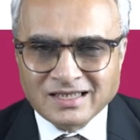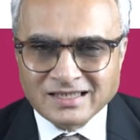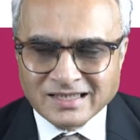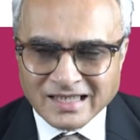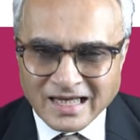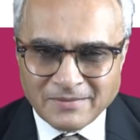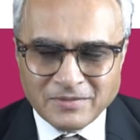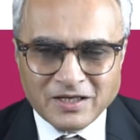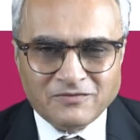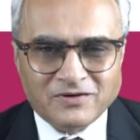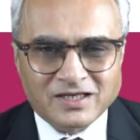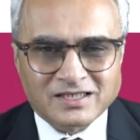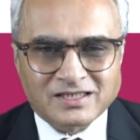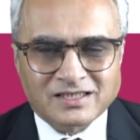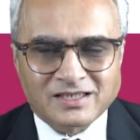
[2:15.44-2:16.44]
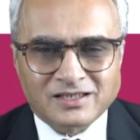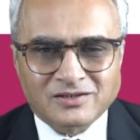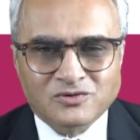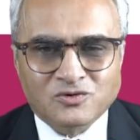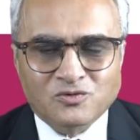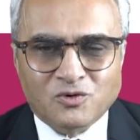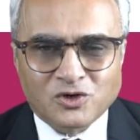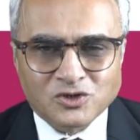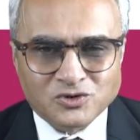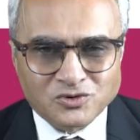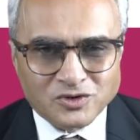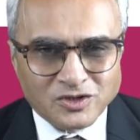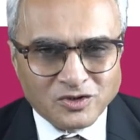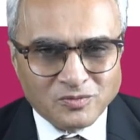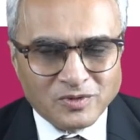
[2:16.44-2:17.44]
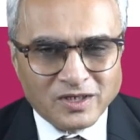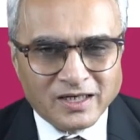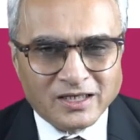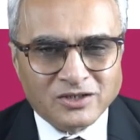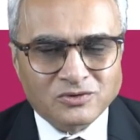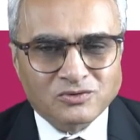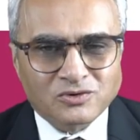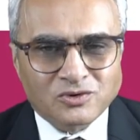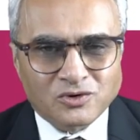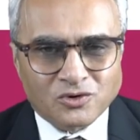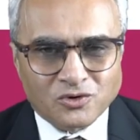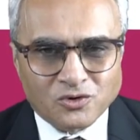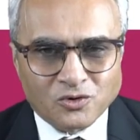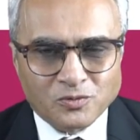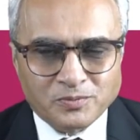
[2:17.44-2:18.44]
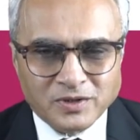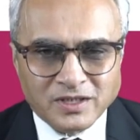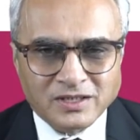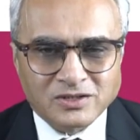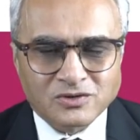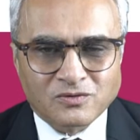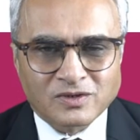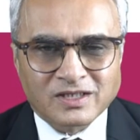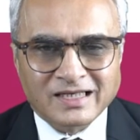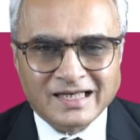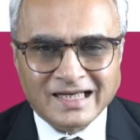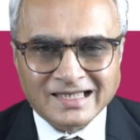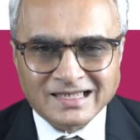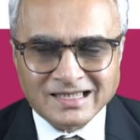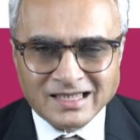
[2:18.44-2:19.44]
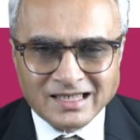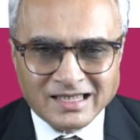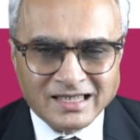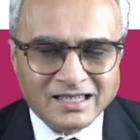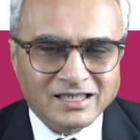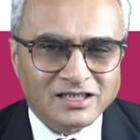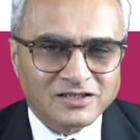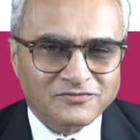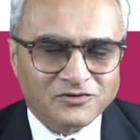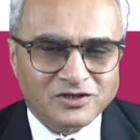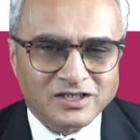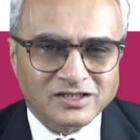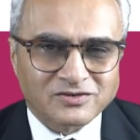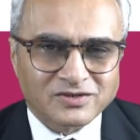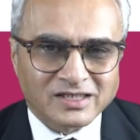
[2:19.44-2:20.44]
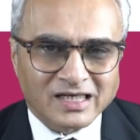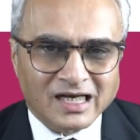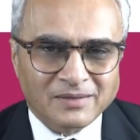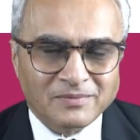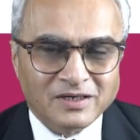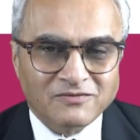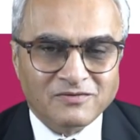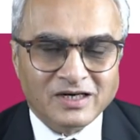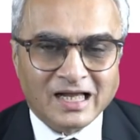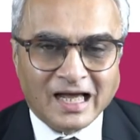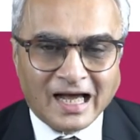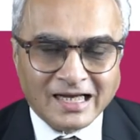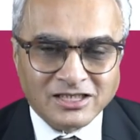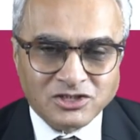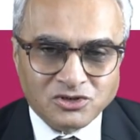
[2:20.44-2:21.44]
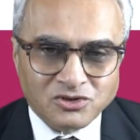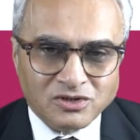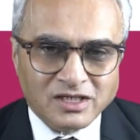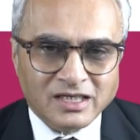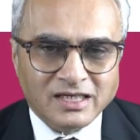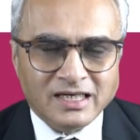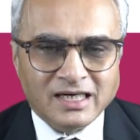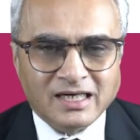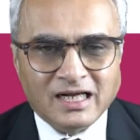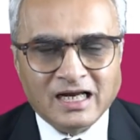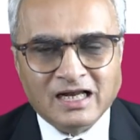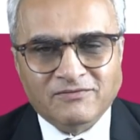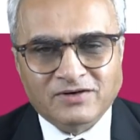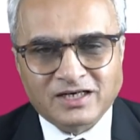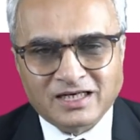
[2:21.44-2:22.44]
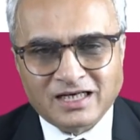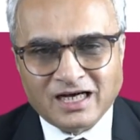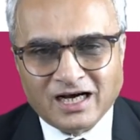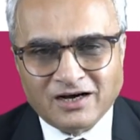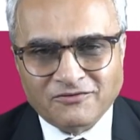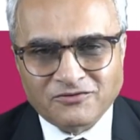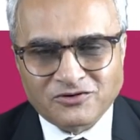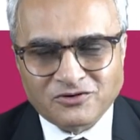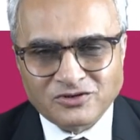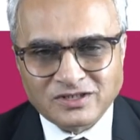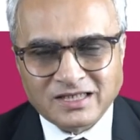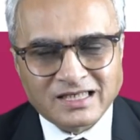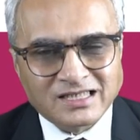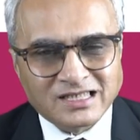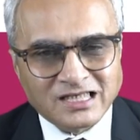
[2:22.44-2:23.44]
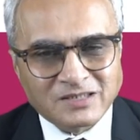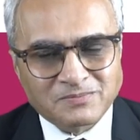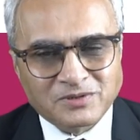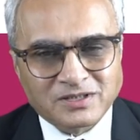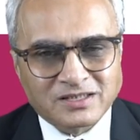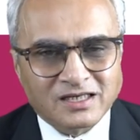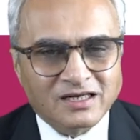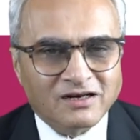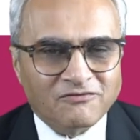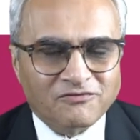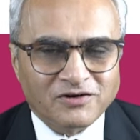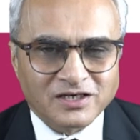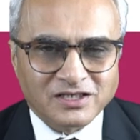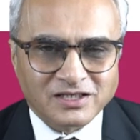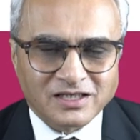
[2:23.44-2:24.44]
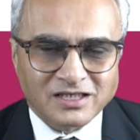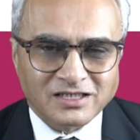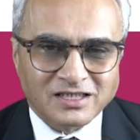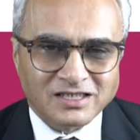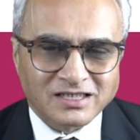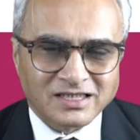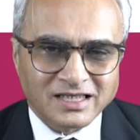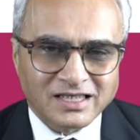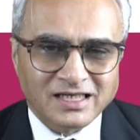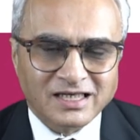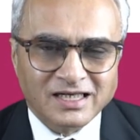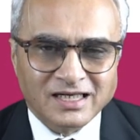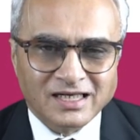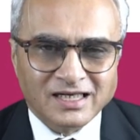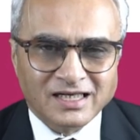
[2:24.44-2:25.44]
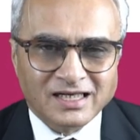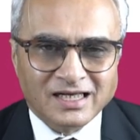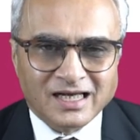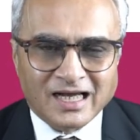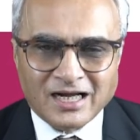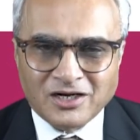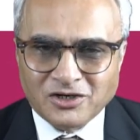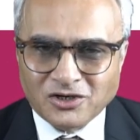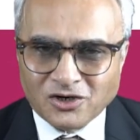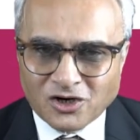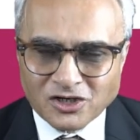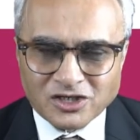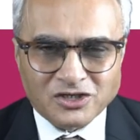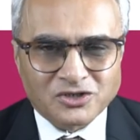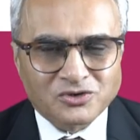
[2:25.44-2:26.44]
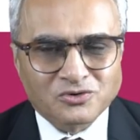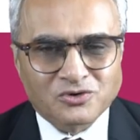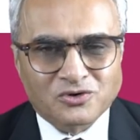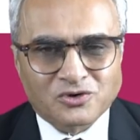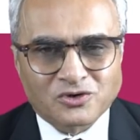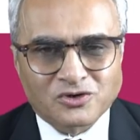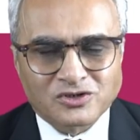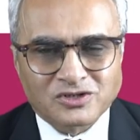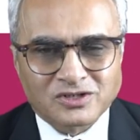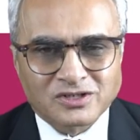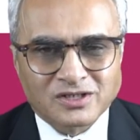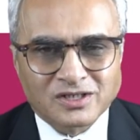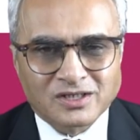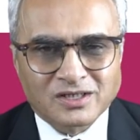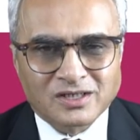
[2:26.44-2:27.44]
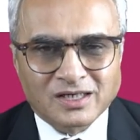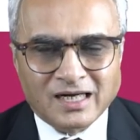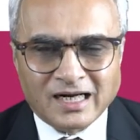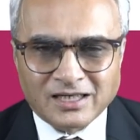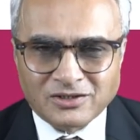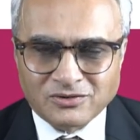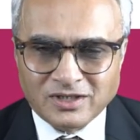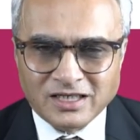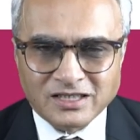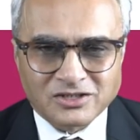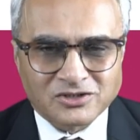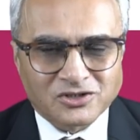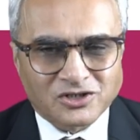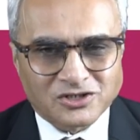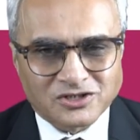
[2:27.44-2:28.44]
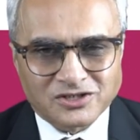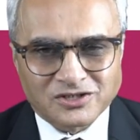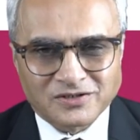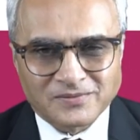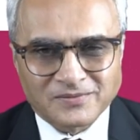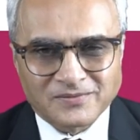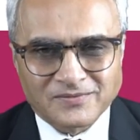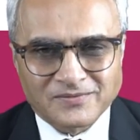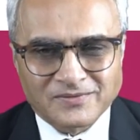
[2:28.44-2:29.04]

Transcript: Same investor who wants to accumulate 2 crore rupees over the next 30 years for his retirement will actually need 11.5 crores at 6% inflation adjusted and not 2 crores at today's cost.